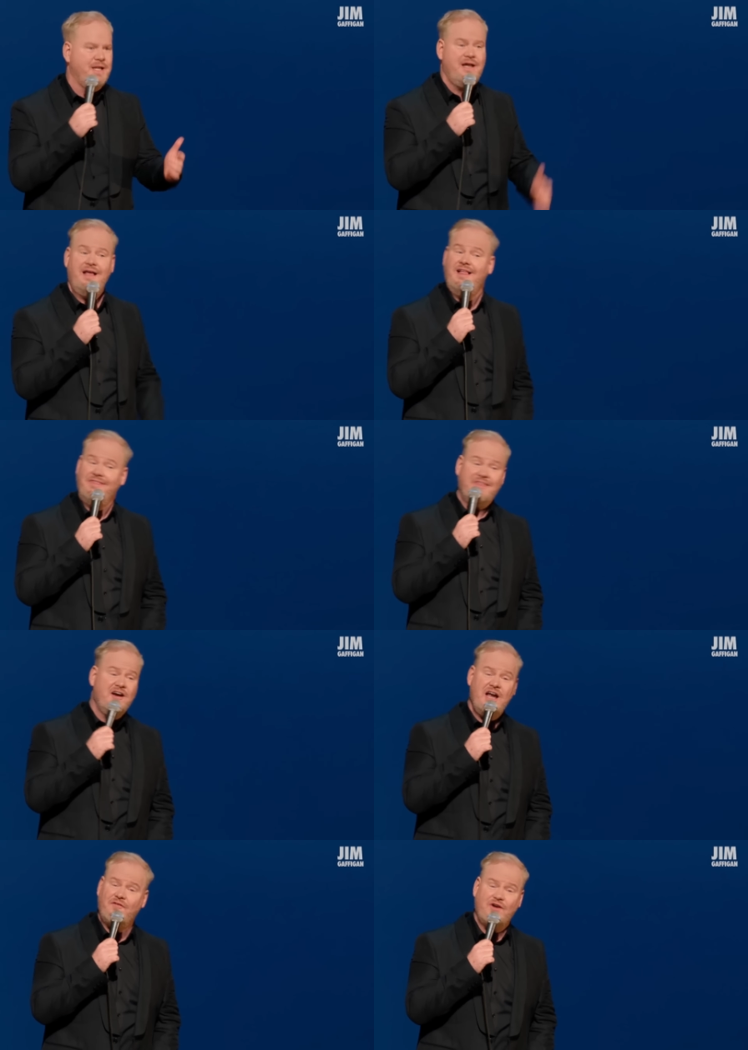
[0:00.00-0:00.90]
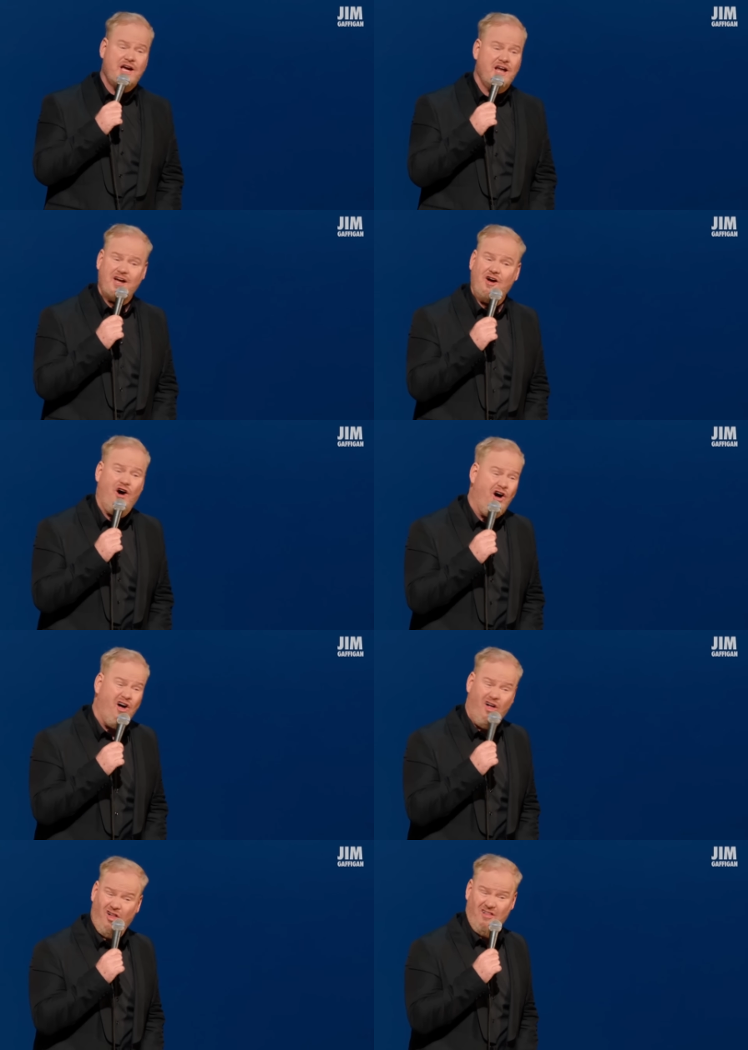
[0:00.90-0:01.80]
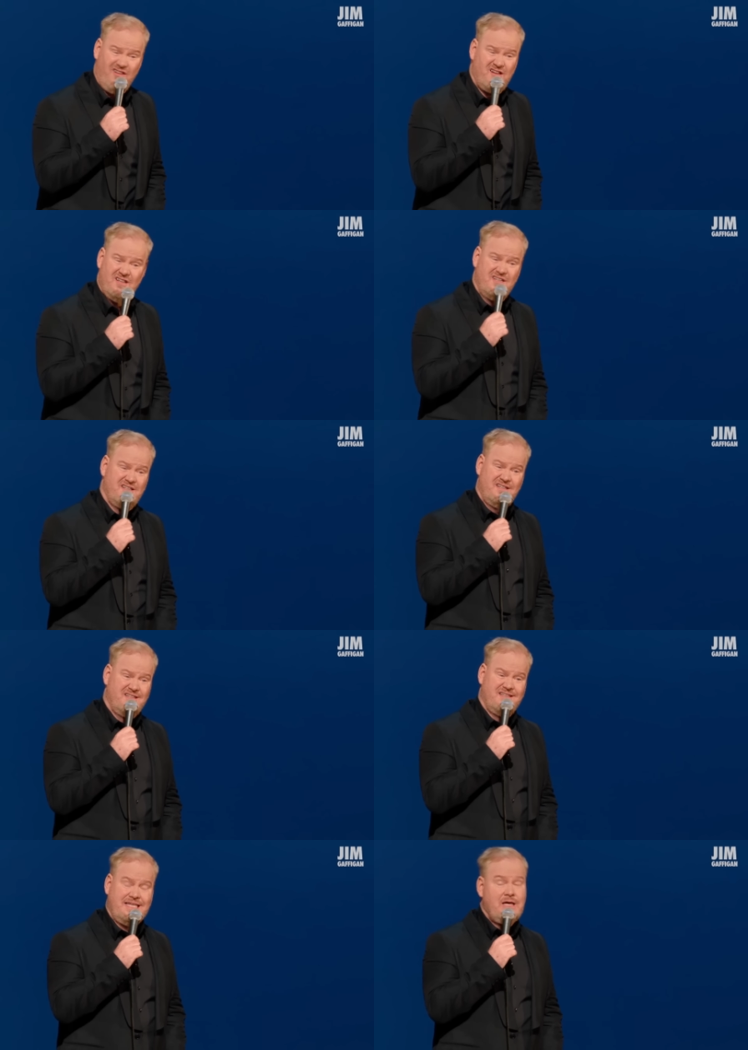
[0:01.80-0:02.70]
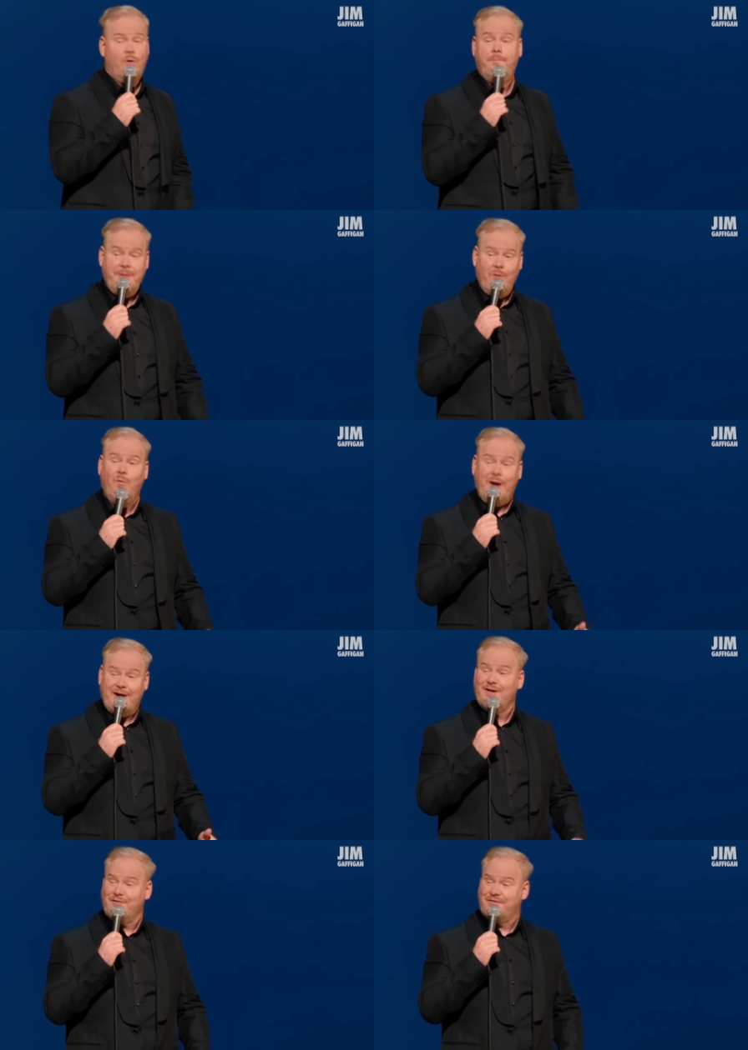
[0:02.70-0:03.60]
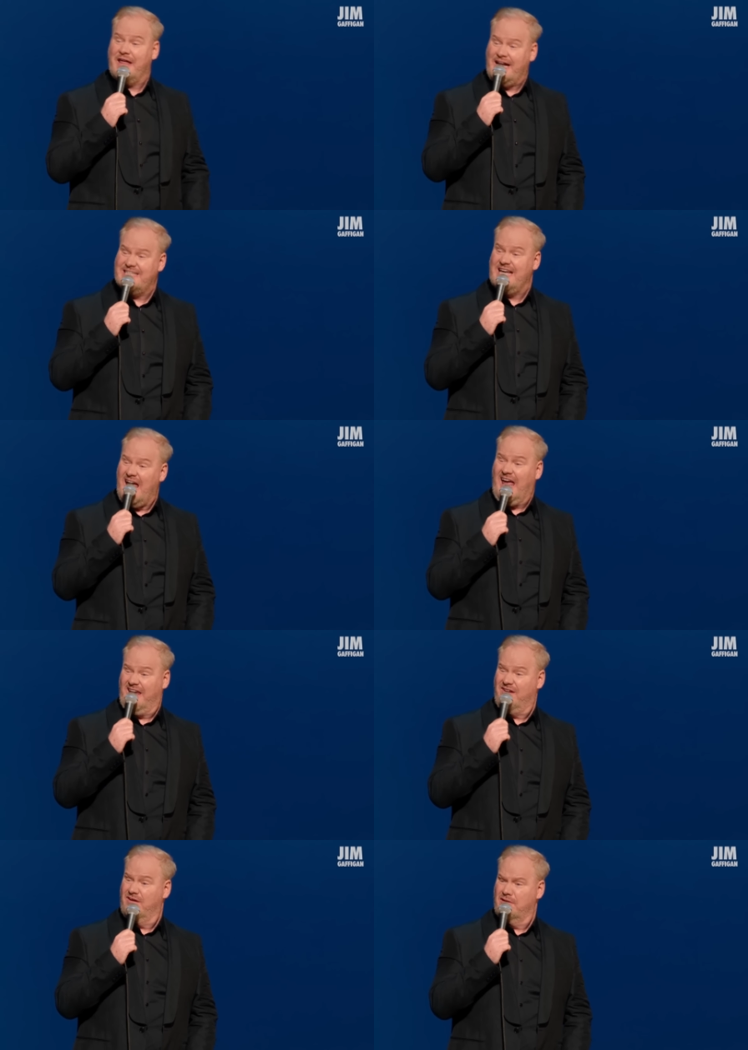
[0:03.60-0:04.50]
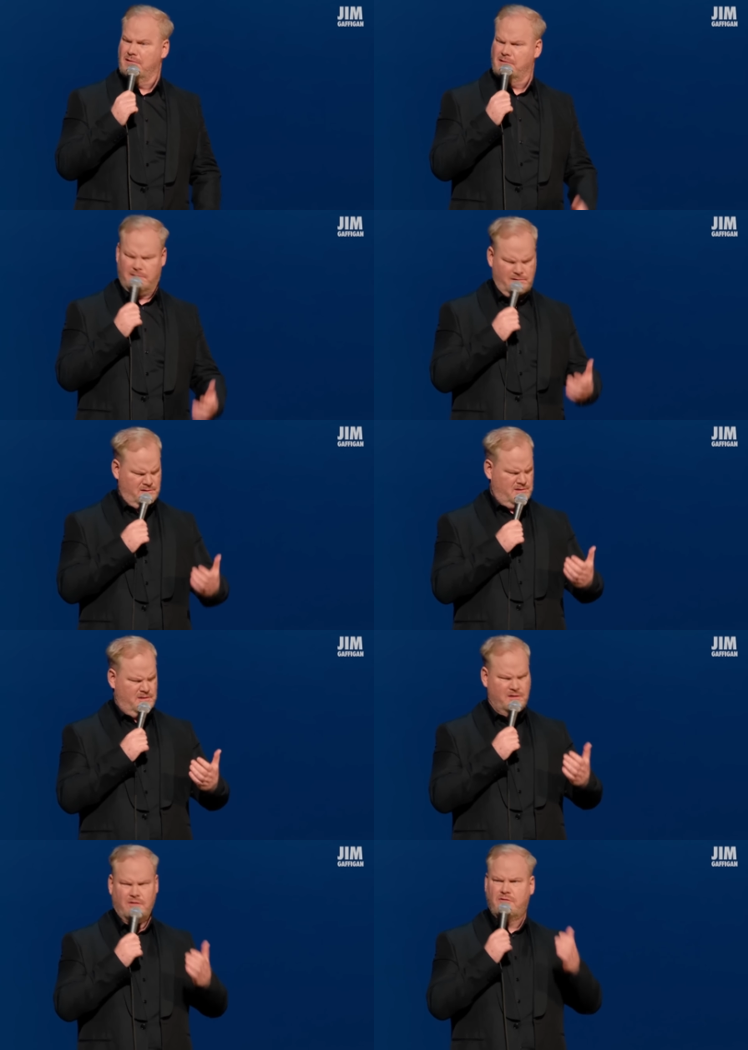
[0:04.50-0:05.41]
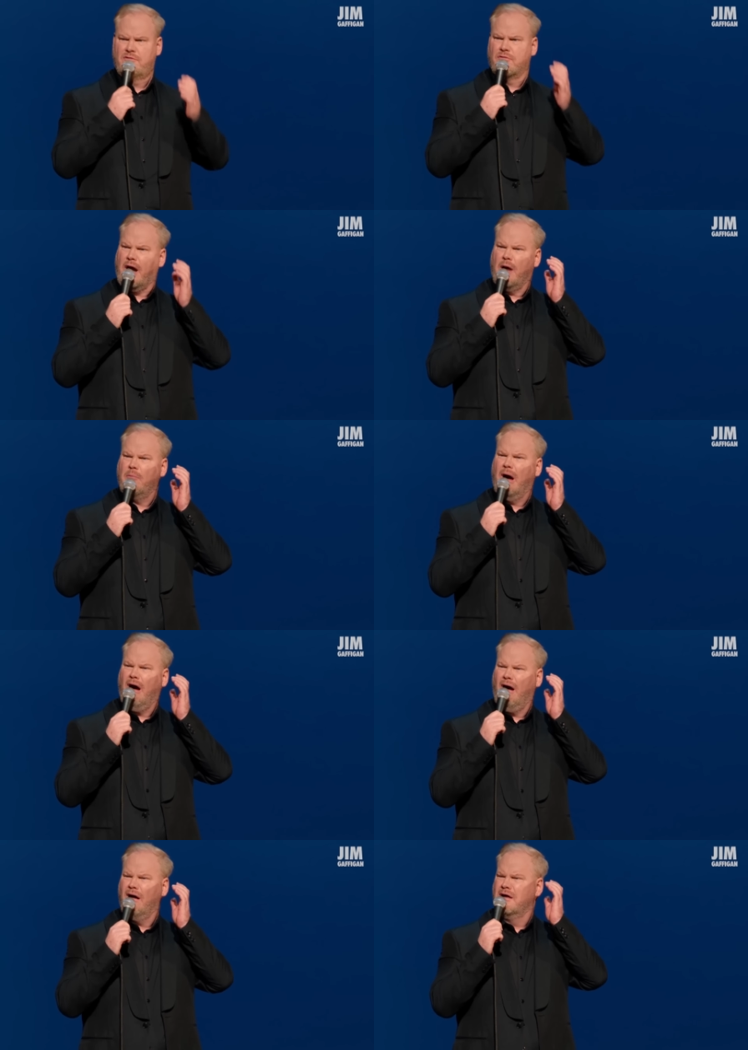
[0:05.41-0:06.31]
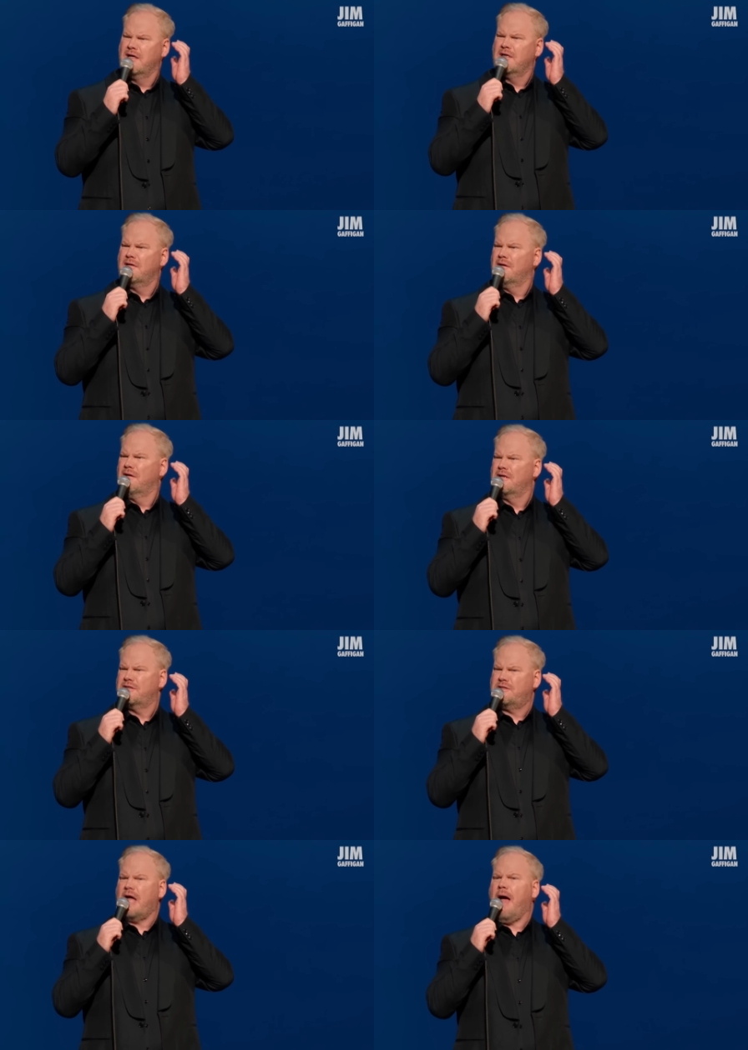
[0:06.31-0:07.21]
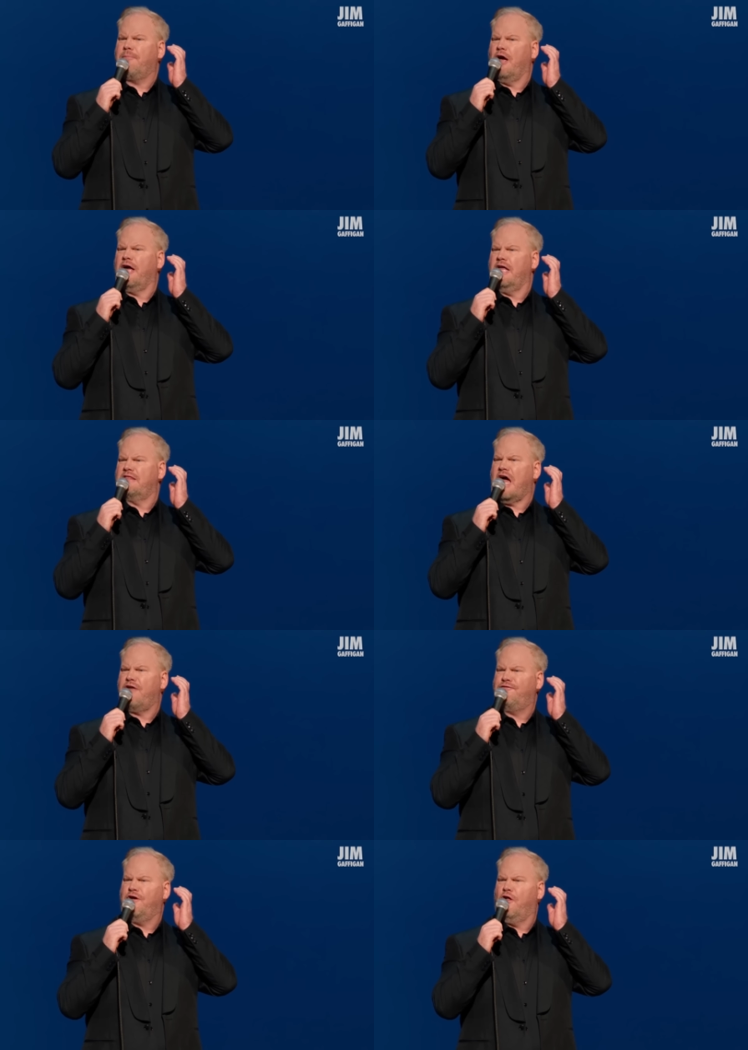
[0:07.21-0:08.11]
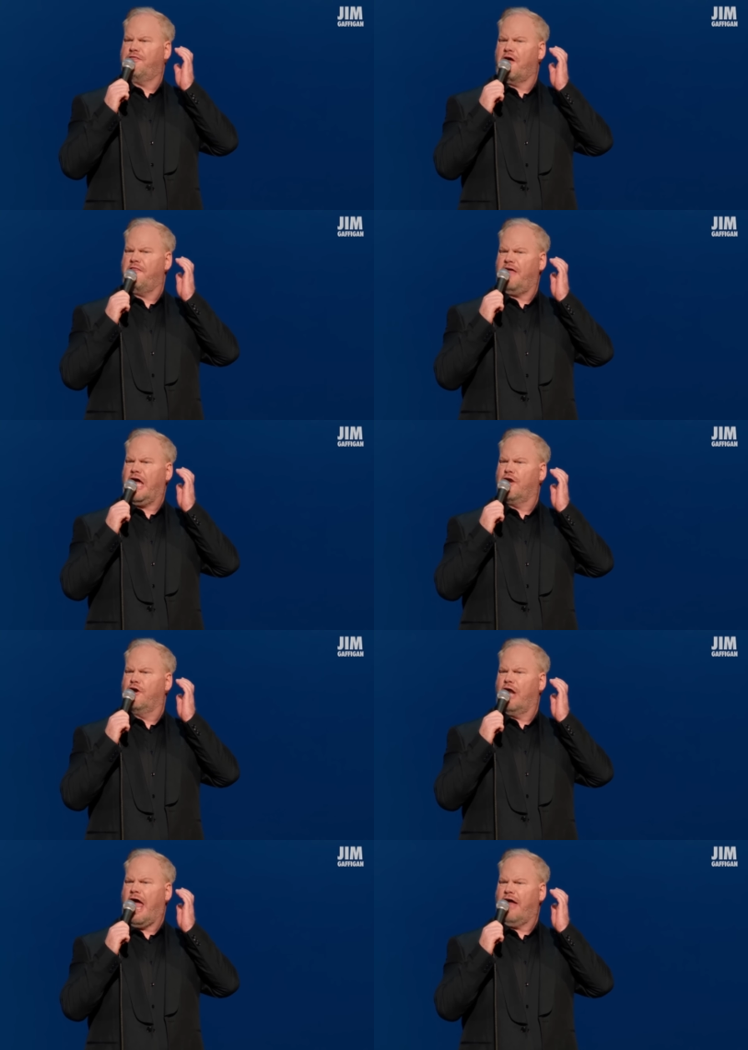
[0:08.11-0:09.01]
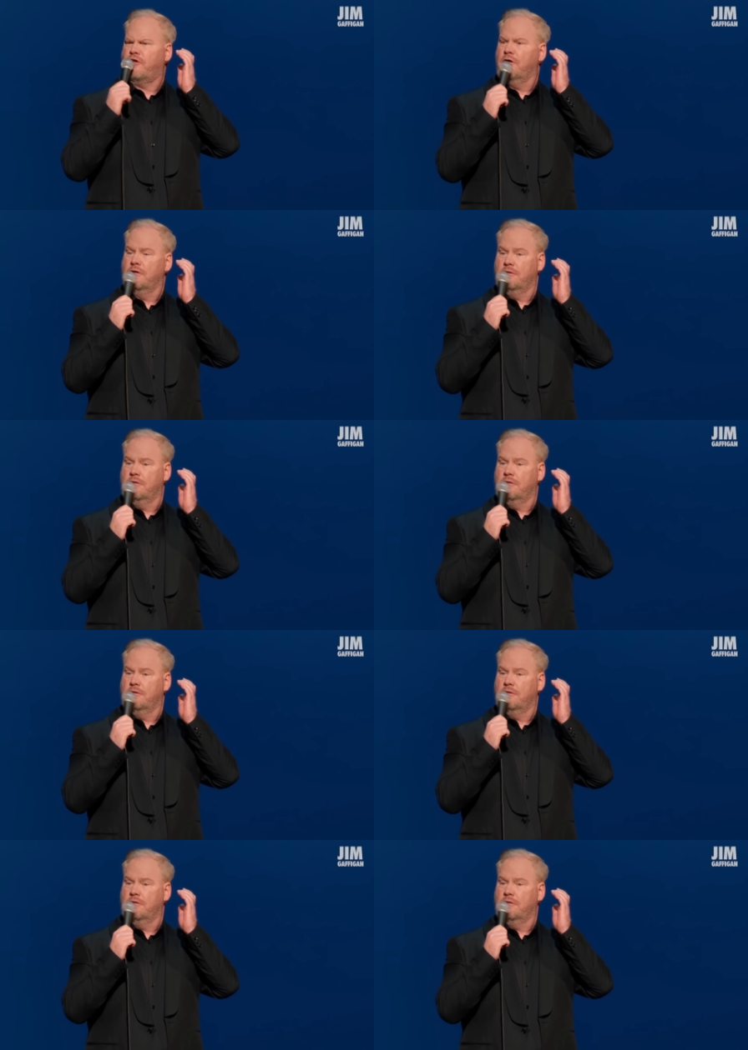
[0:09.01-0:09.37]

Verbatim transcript: but they're never going to call. It would be weird if they did. Grandma? Stop looking at that filth on the internet.